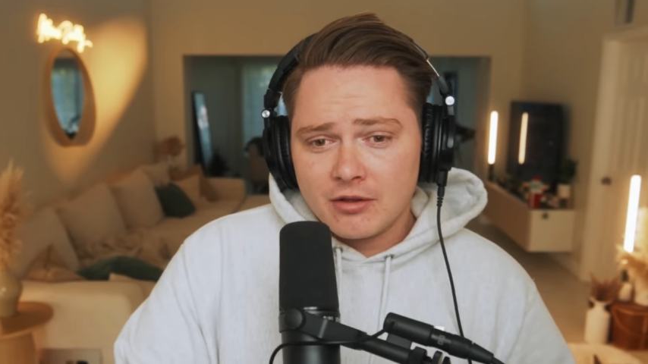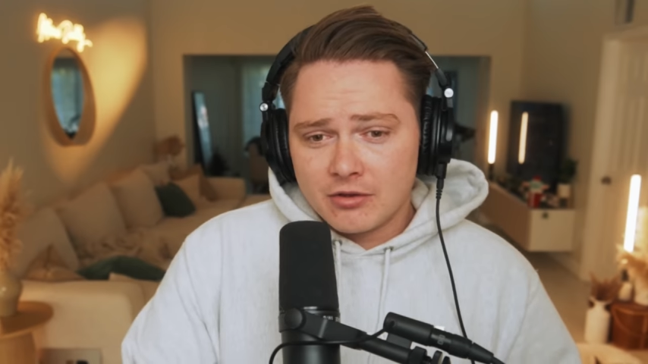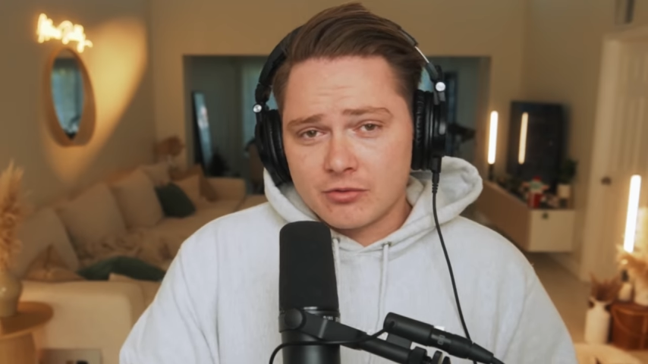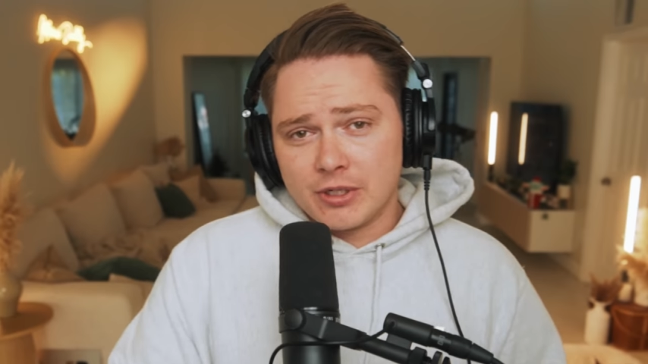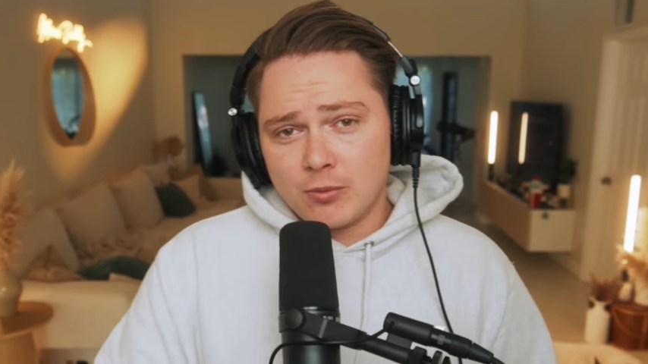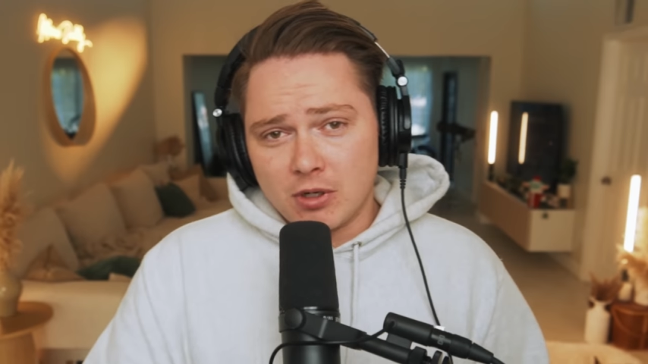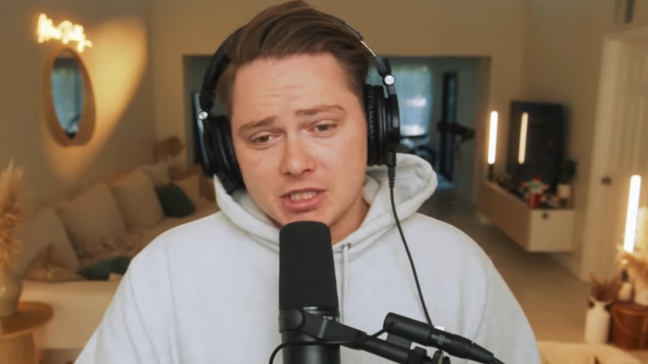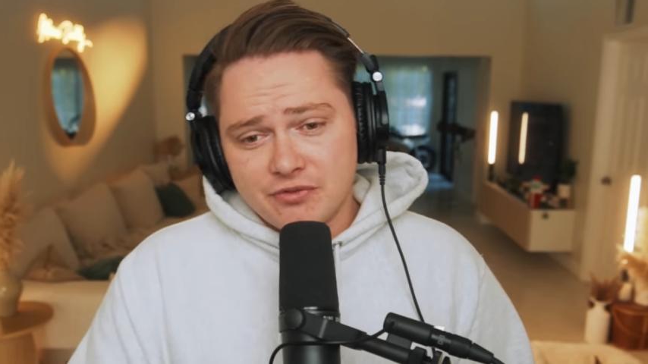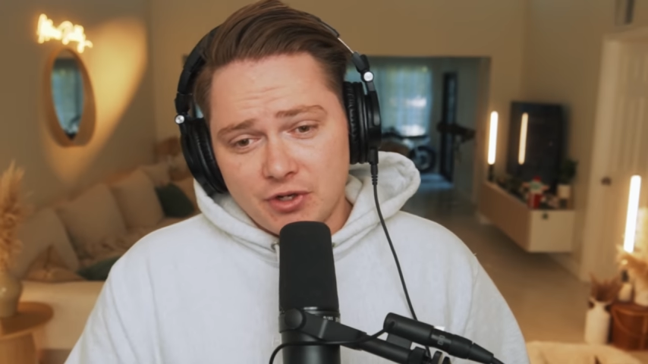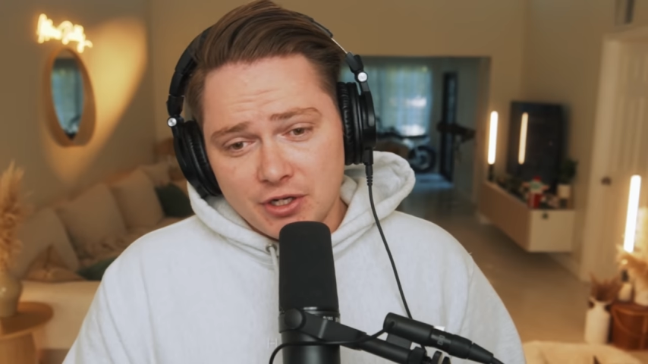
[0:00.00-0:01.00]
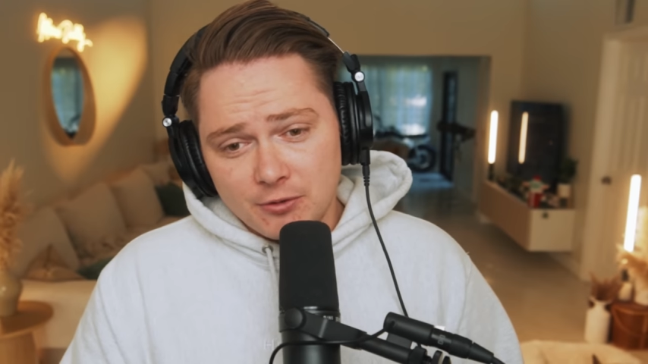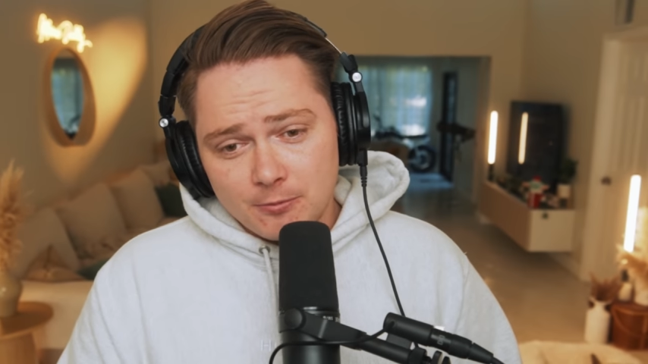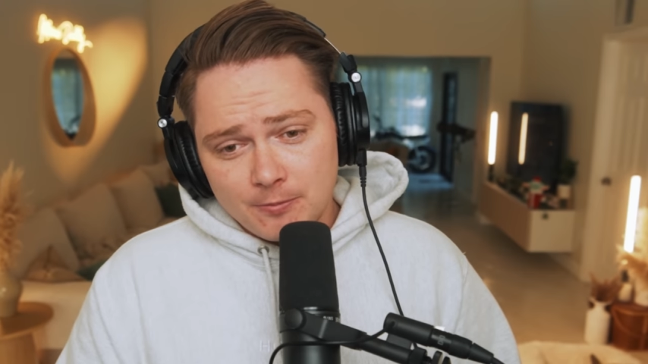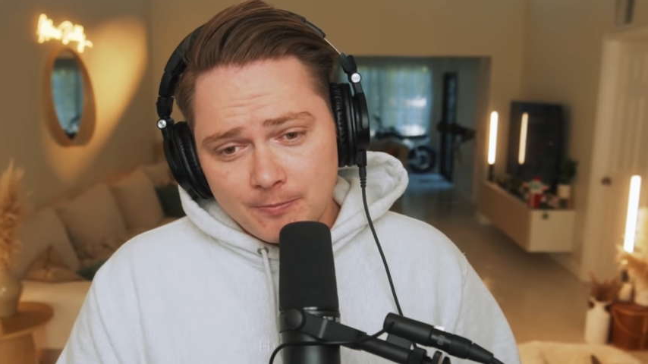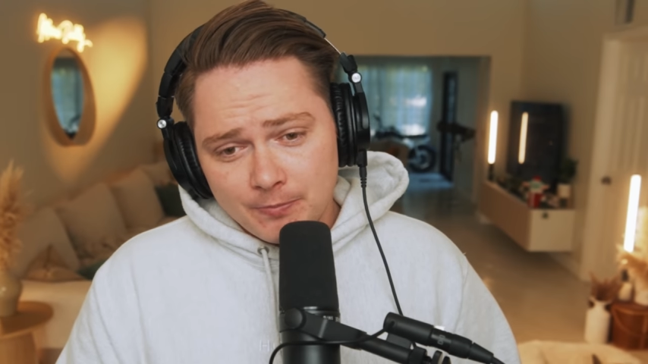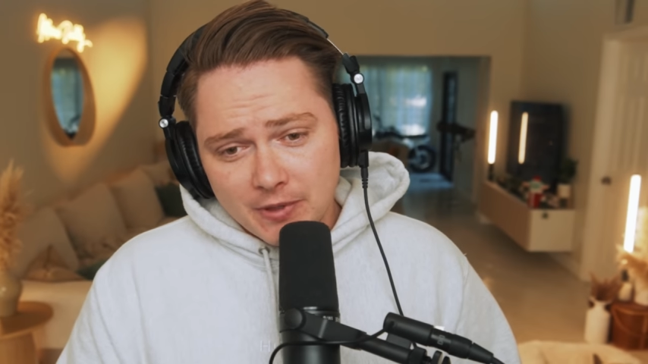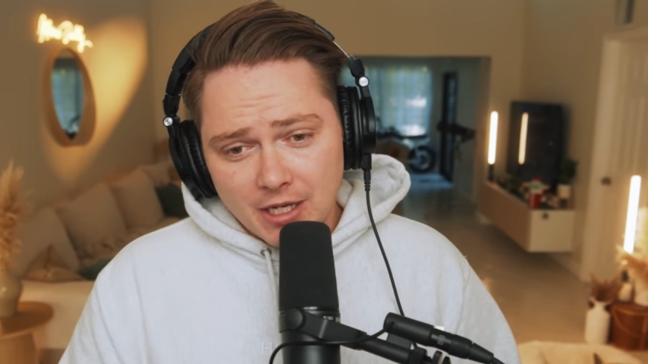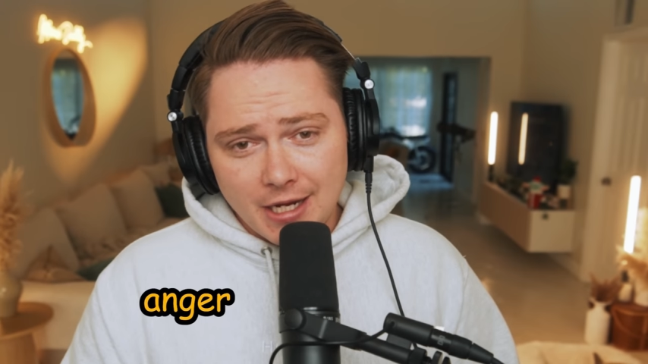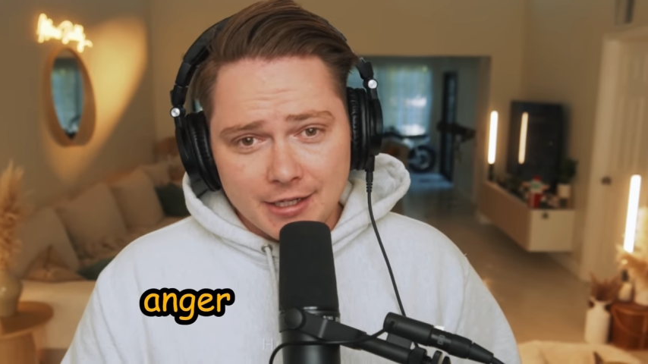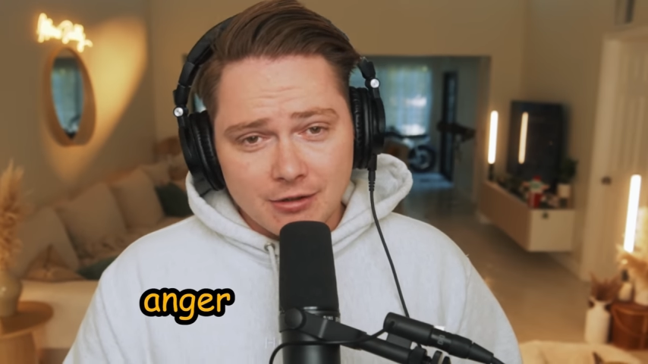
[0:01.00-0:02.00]
Three words for you.
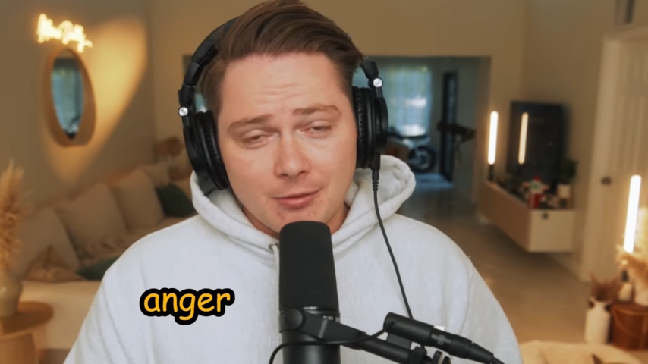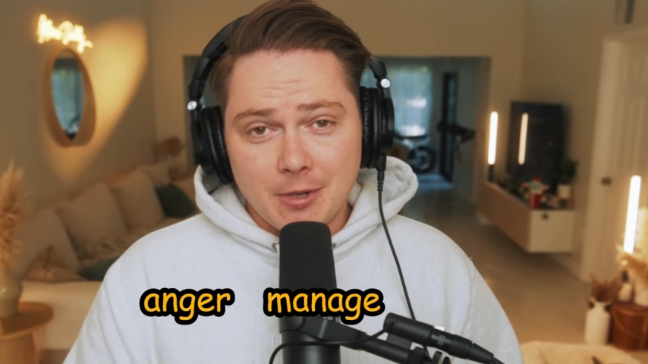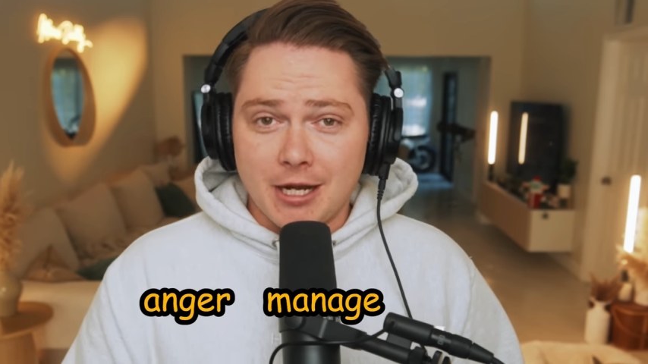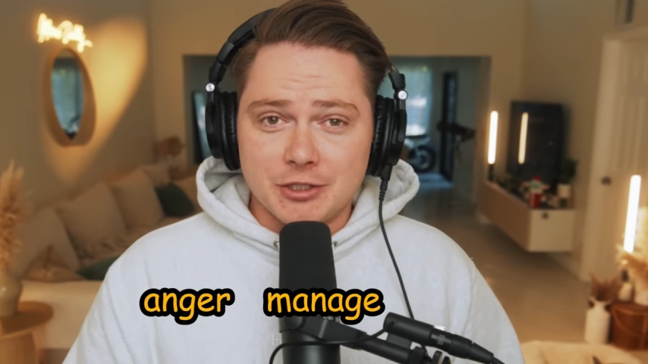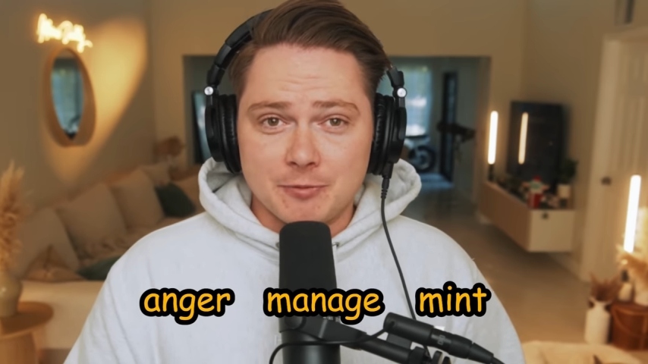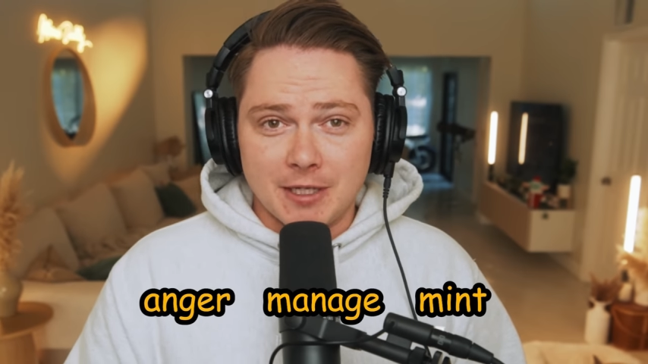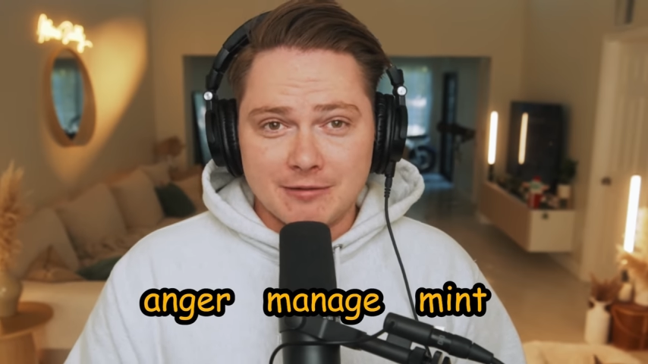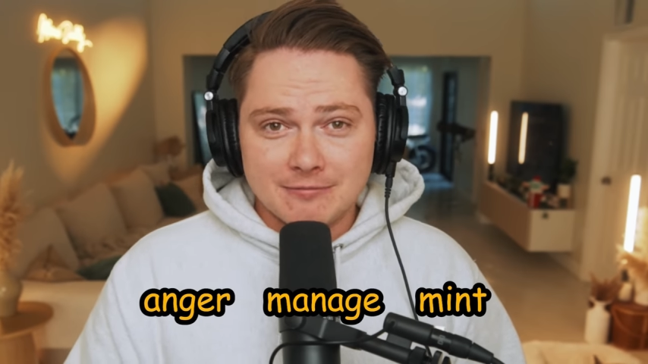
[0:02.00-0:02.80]
Anger management.